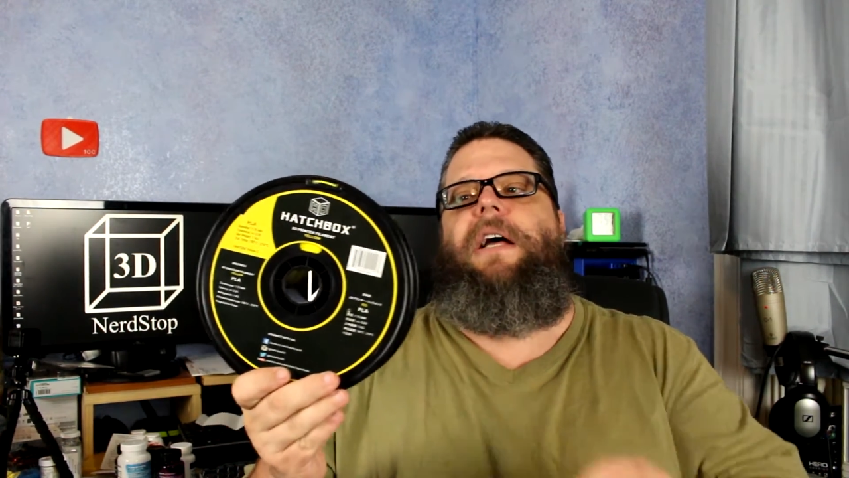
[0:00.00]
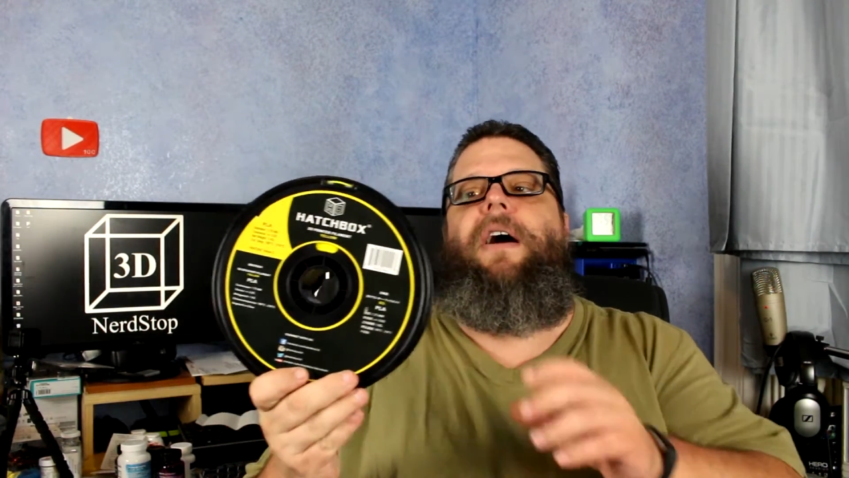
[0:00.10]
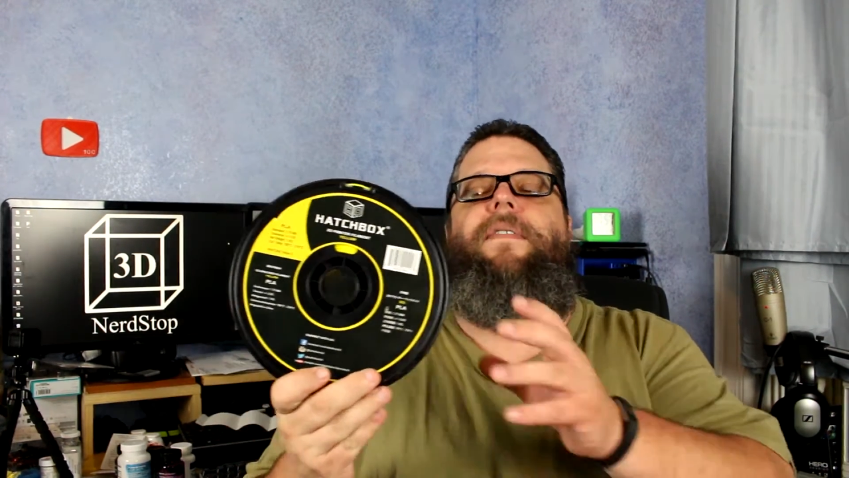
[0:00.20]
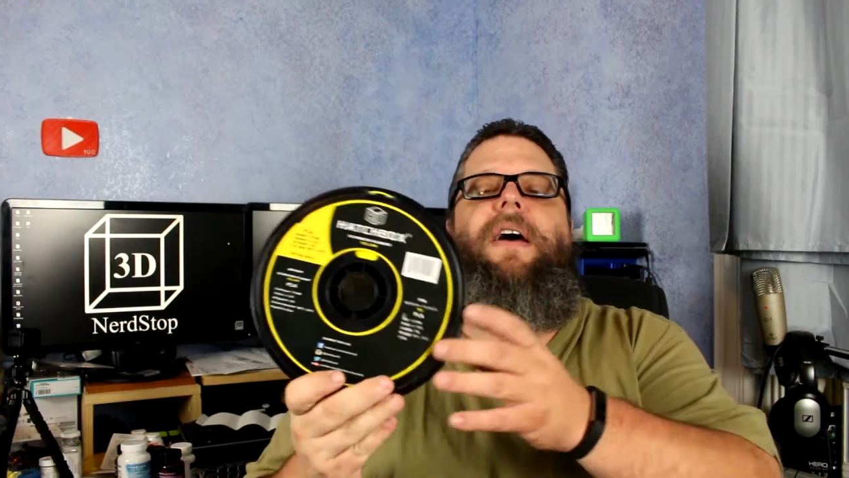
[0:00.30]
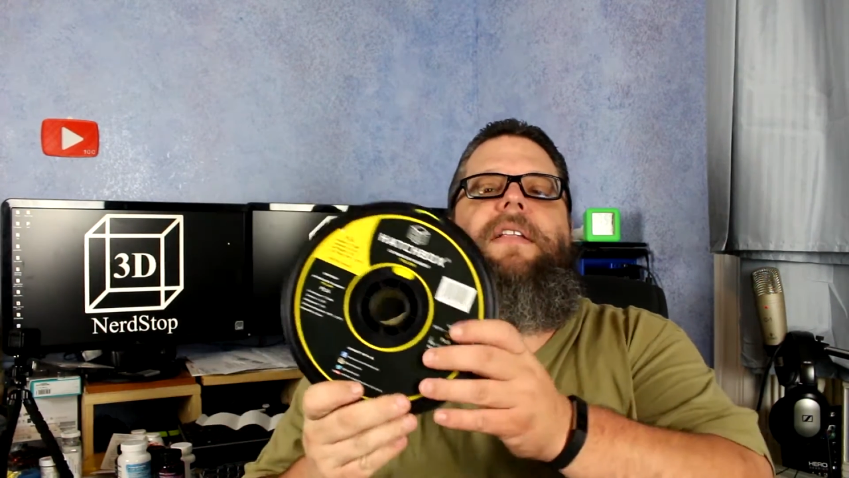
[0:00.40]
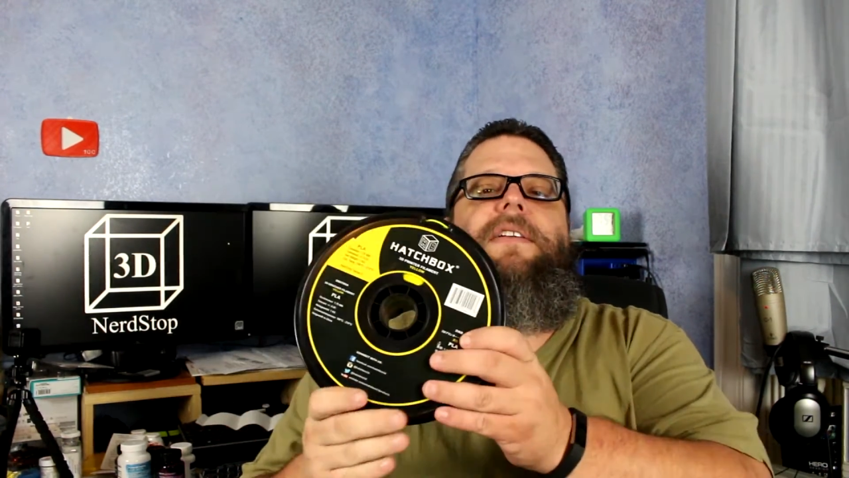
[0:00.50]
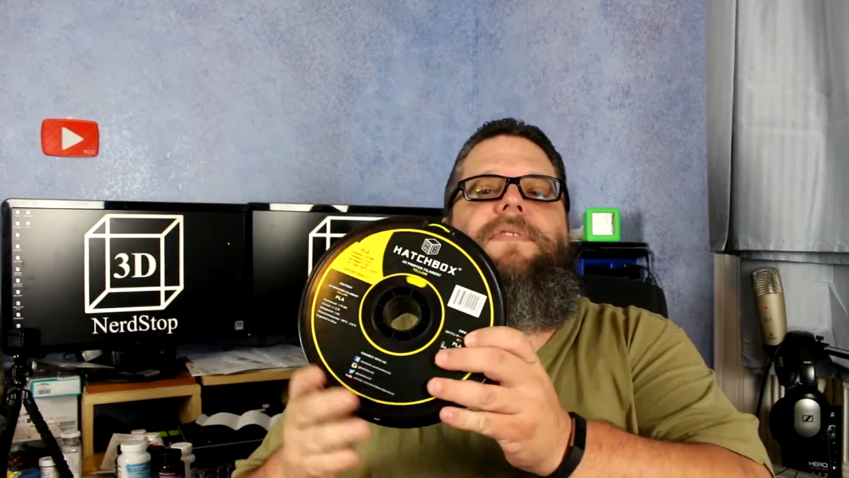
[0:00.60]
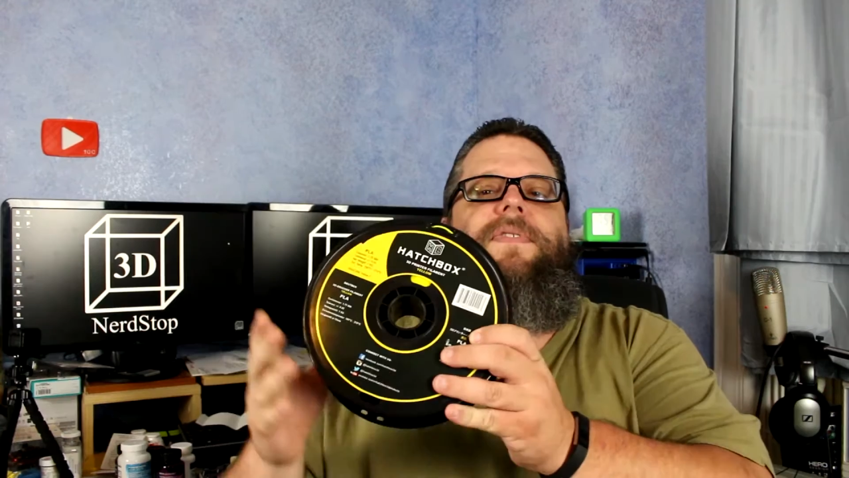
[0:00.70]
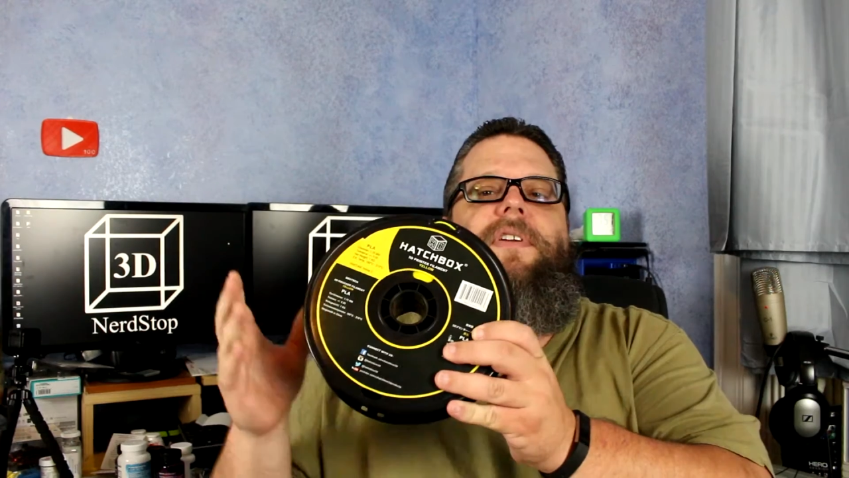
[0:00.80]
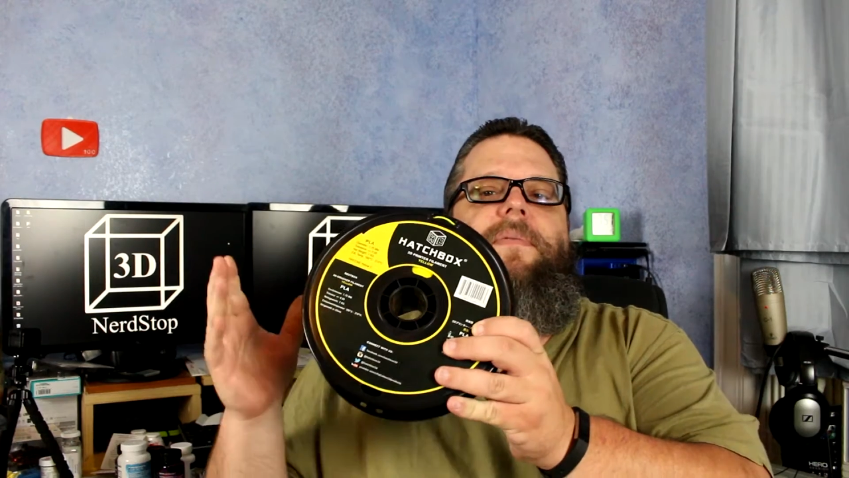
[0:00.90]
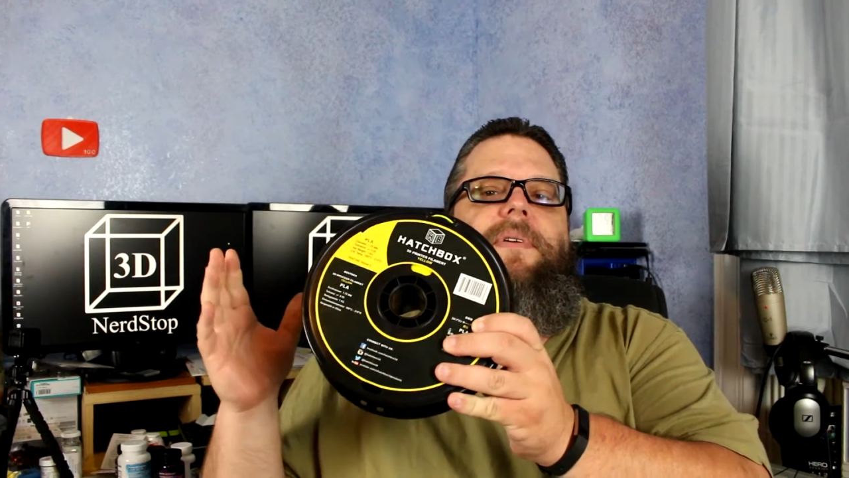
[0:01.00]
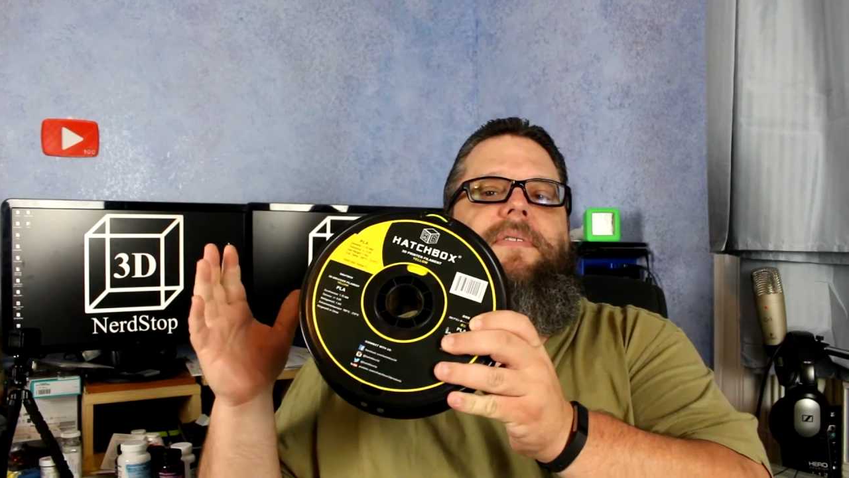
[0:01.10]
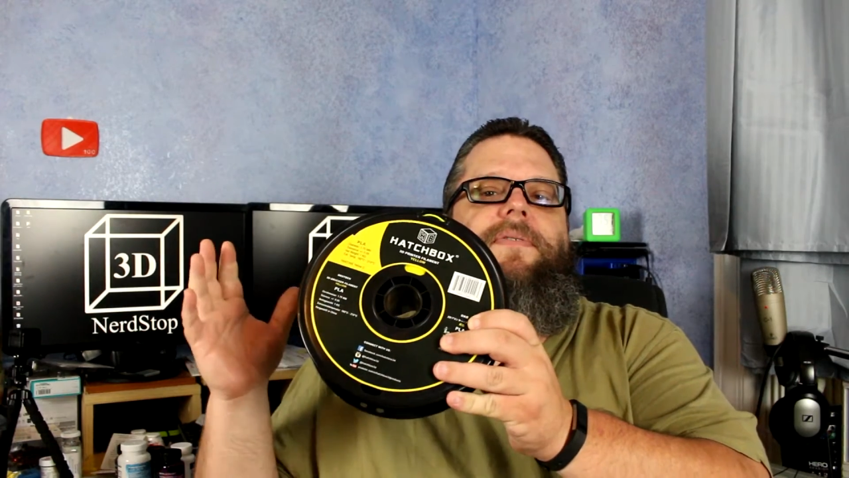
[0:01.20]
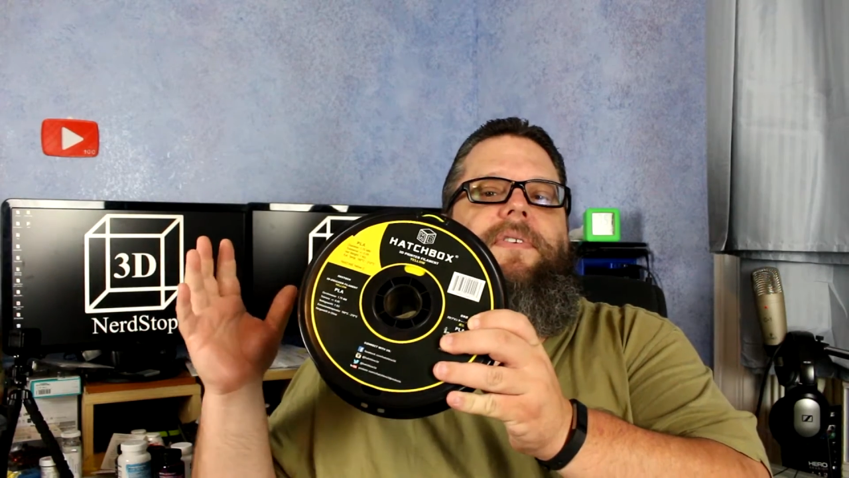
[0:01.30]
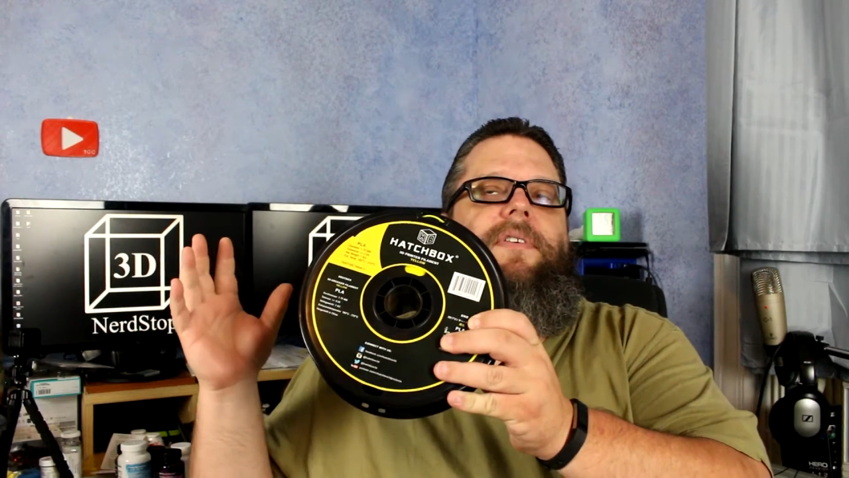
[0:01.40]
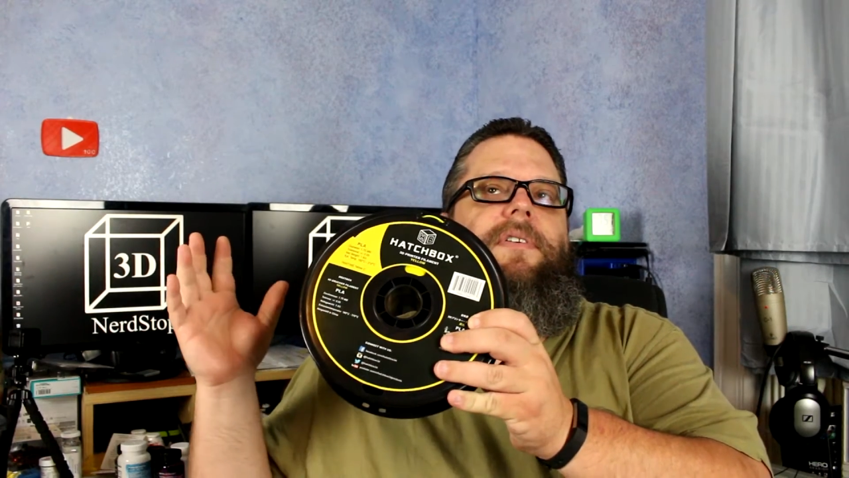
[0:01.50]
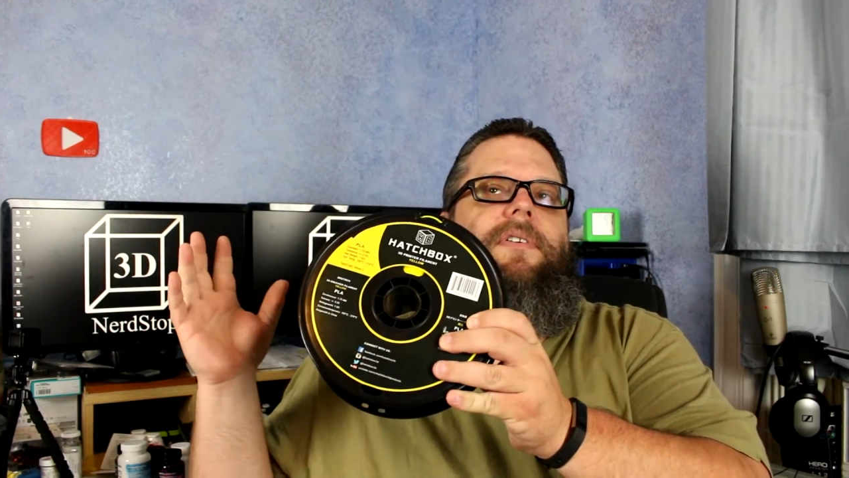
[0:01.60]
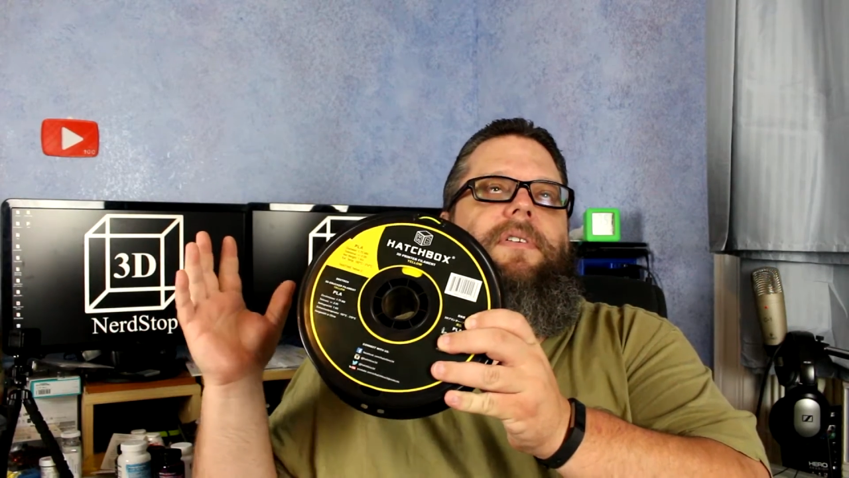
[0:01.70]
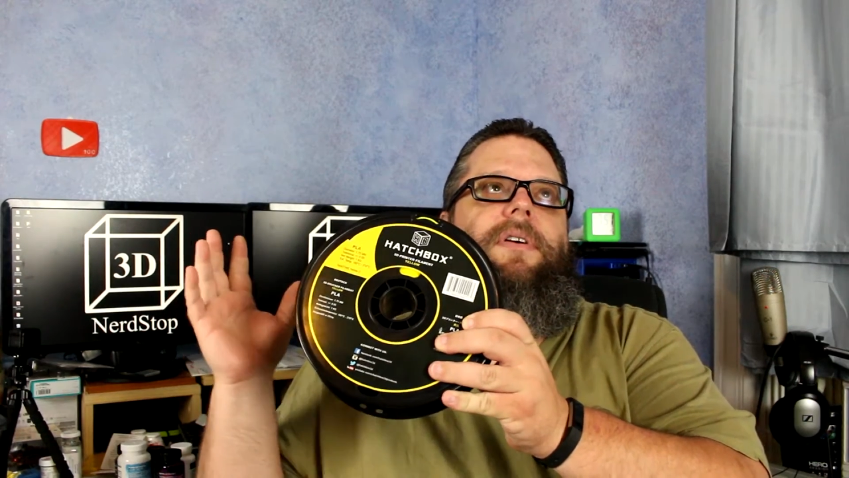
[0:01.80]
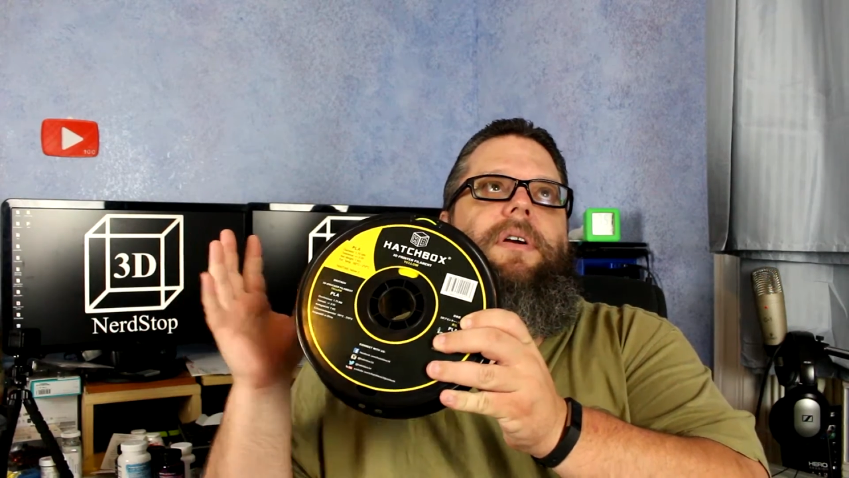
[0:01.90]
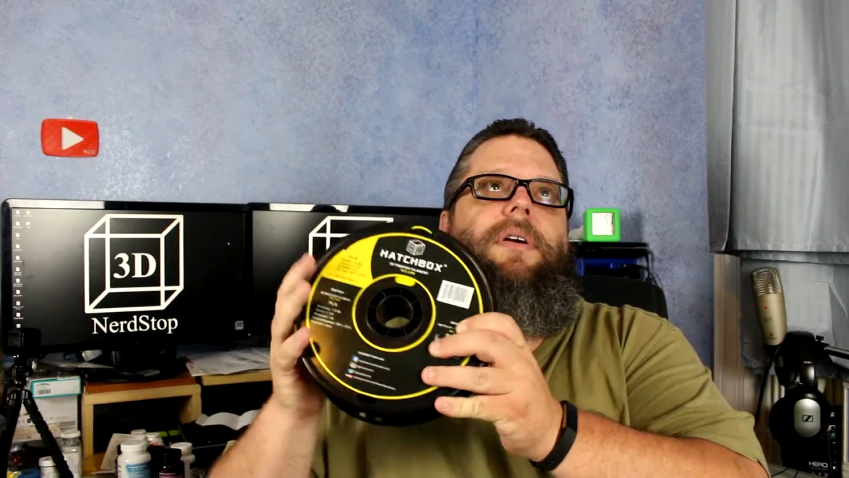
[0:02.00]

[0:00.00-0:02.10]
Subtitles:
now I've had this filament for